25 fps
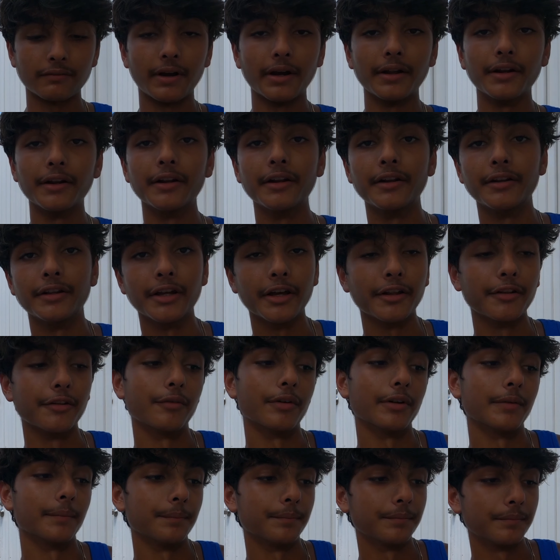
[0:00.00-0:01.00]
rather than the
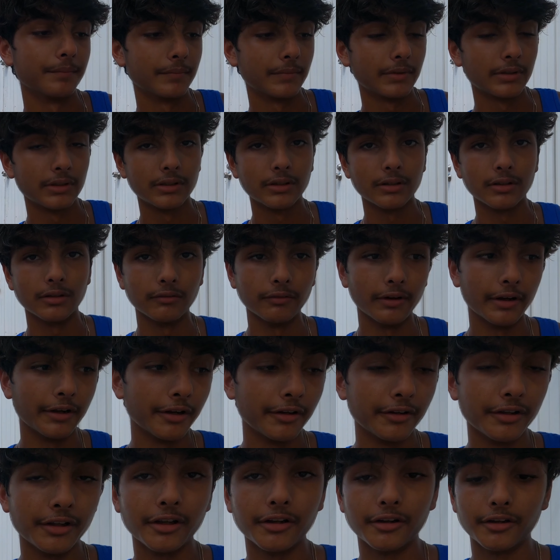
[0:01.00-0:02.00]
other one,
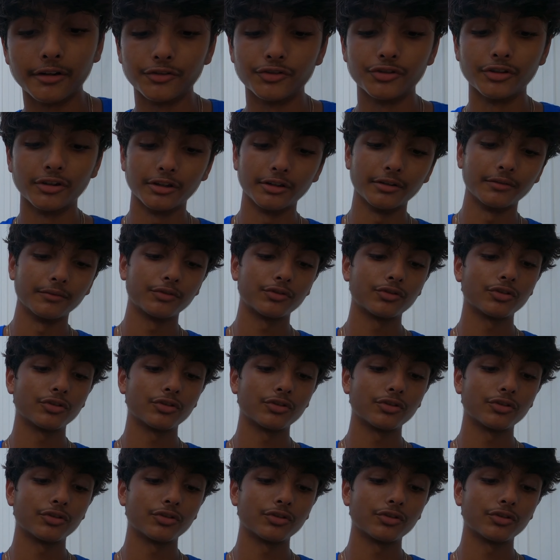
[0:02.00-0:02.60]
rather than the other jug.